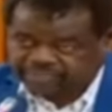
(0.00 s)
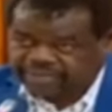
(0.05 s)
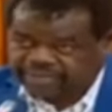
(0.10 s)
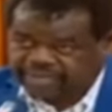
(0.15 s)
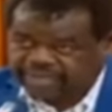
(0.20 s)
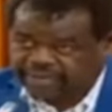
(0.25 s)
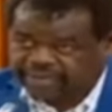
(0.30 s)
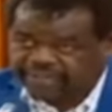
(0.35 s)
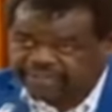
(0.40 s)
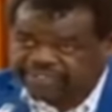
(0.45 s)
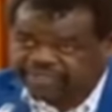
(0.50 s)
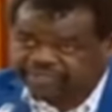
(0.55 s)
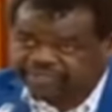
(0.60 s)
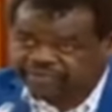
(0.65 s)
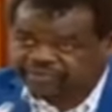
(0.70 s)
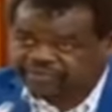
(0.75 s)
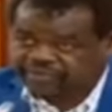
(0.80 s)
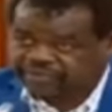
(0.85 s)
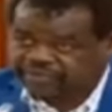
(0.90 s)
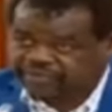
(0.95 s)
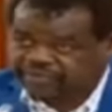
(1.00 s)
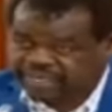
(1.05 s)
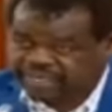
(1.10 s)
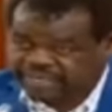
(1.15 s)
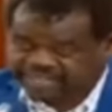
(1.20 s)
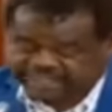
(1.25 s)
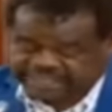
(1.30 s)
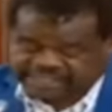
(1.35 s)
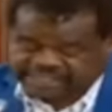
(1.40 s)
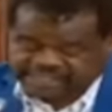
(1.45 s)
some 3 hours and 45
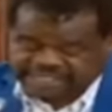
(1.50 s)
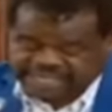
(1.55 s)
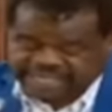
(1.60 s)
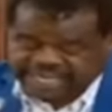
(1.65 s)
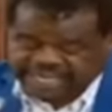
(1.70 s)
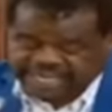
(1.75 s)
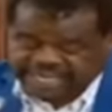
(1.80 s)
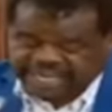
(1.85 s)
minutes,